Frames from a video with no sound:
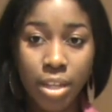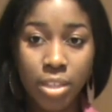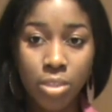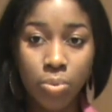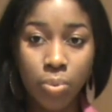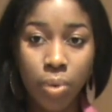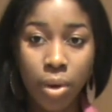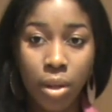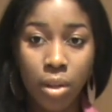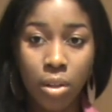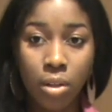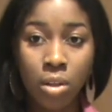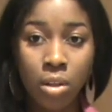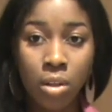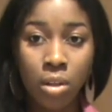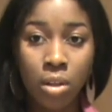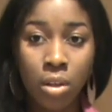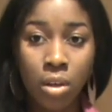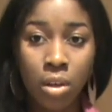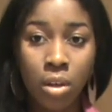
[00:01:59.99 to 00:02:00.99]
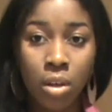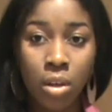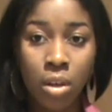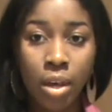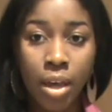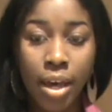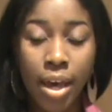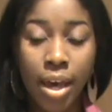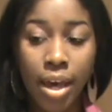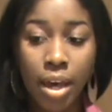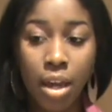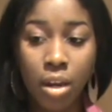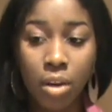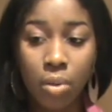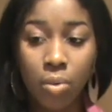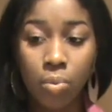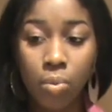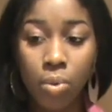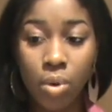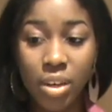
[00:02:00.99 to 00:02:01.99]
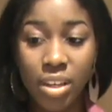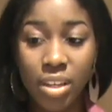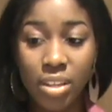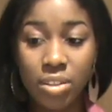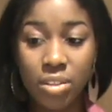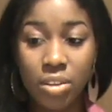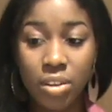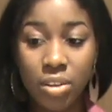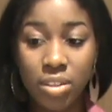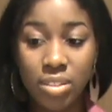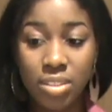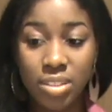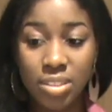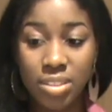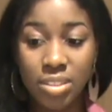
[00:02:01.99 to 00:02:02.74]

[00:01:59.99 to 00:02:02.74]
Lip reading: as well. And what it does